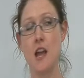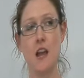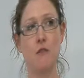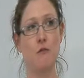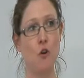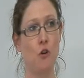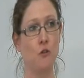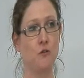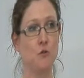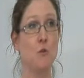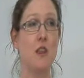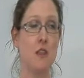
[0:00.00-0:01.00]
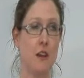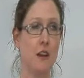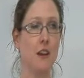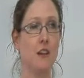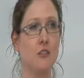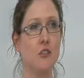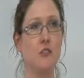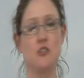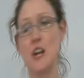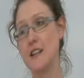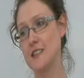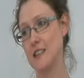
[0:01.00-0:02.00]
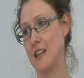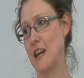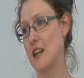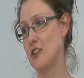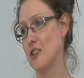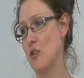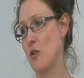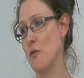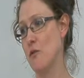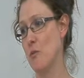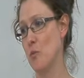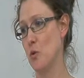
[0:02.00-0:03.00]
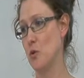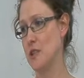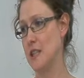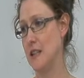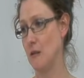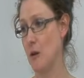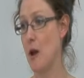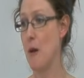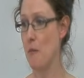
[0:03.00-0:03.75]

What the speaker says: involved, we think, in translocation of the protein,